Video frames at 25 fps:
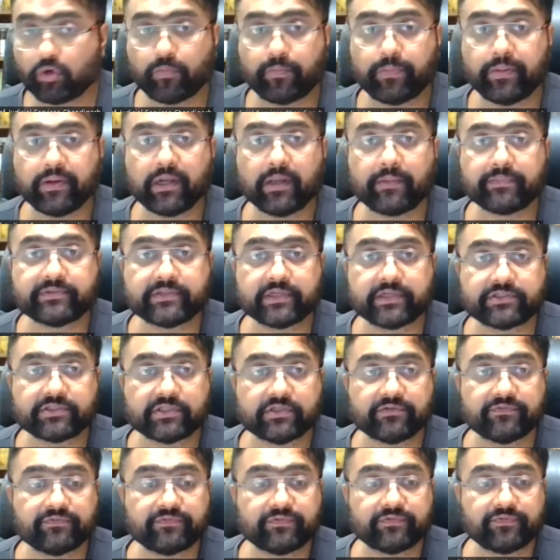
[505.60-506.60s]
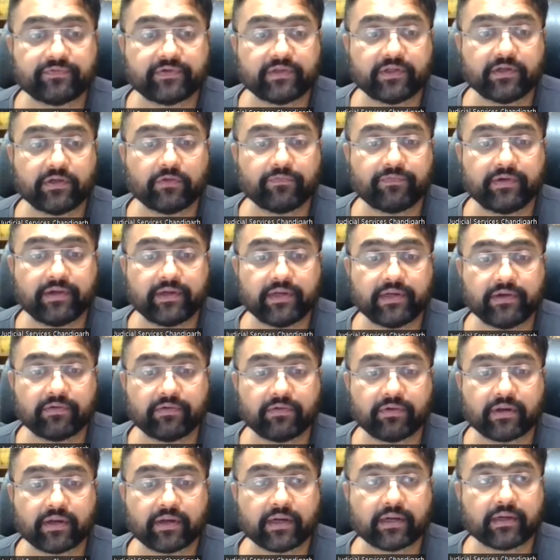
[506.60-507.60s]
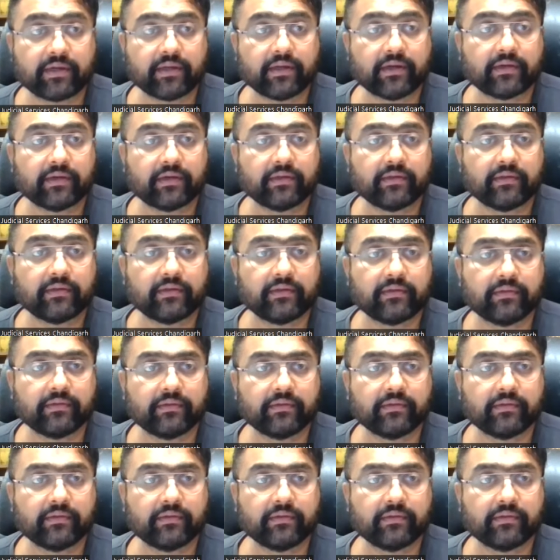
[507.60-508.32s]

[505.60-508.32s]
Open up section 15 of Indian Contract Act.